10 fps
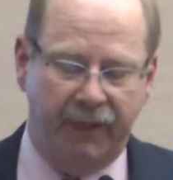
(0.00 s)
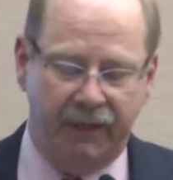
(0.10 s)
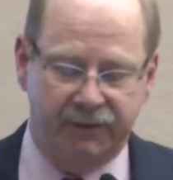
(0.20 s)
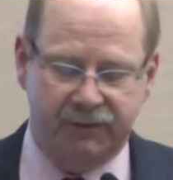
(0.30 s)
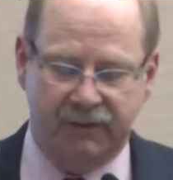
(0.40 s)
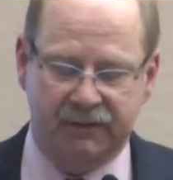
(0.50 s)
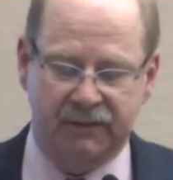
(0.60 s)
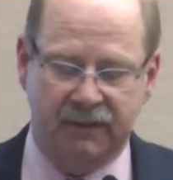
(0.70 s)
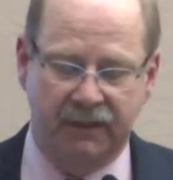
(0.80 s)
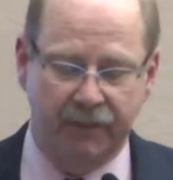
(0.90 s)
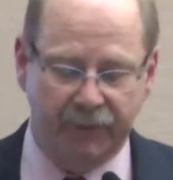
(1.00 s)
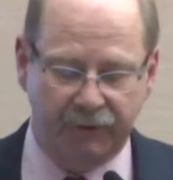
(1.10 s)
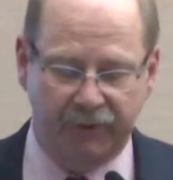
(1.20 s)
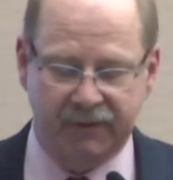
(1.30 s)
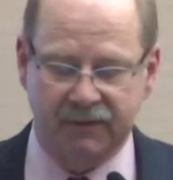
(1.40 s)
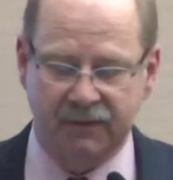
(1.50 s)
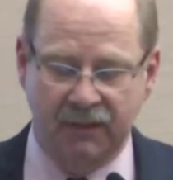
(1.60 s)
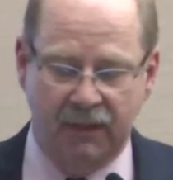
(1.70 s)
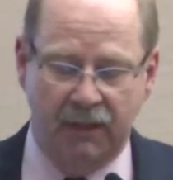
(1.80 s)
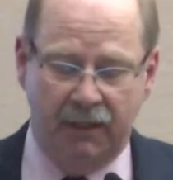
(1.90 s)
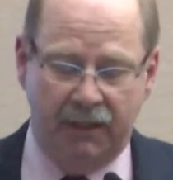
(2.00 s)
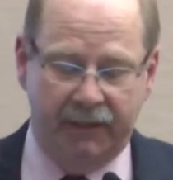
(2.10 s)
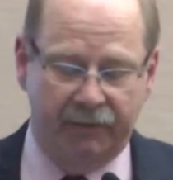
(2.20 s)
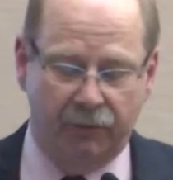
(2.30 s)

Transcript: patients, immigrants, and